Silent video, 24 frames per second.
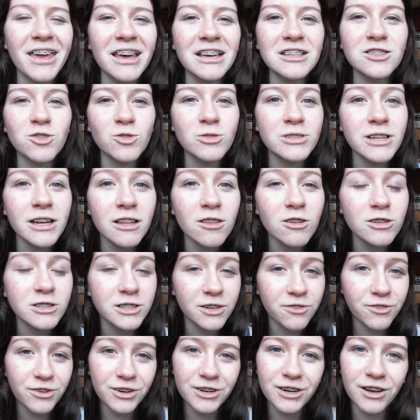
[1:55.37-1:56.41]
So it didn't look
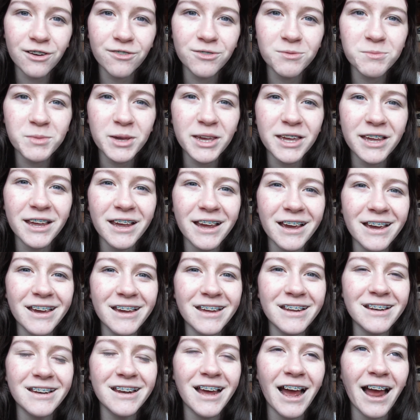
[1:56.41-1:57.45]
different enough for me,
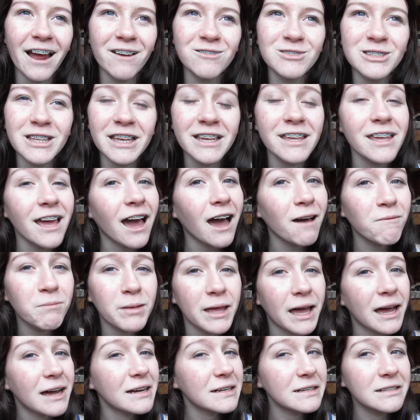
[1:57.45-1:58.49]
and I was like, yeah,
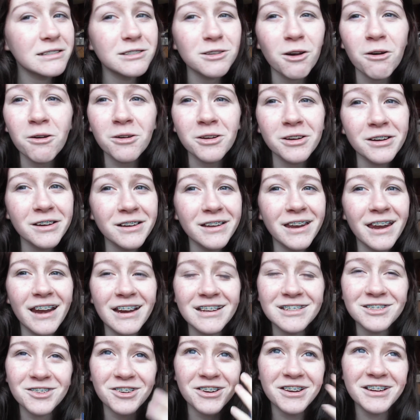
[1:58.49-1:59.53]
it's all good. And
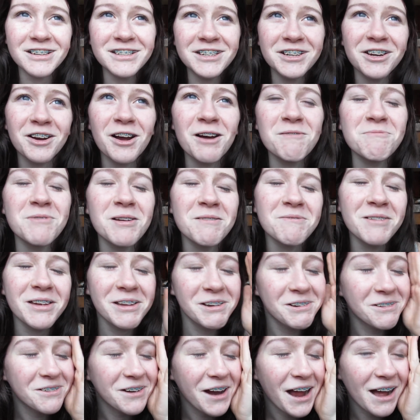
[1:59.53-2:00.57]
I started to tear up, and I'm
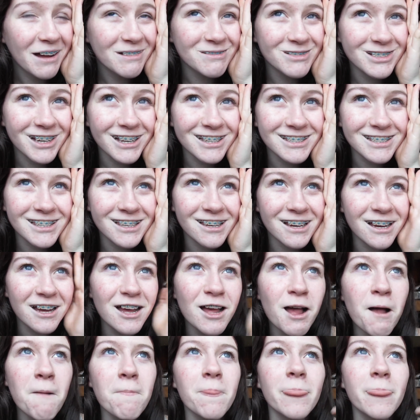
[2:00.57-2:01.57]
like, crap, Jessica.